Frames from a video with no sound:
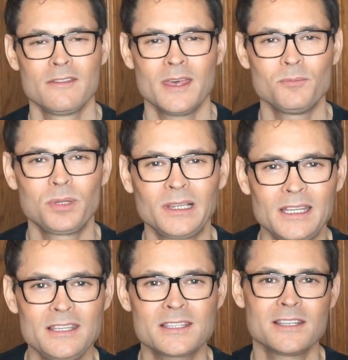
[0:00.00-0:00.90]
then
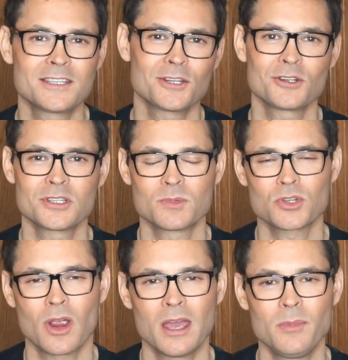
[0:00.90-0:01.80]
please consider
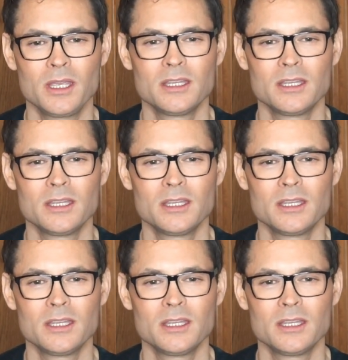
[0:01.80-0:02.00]
subscribing.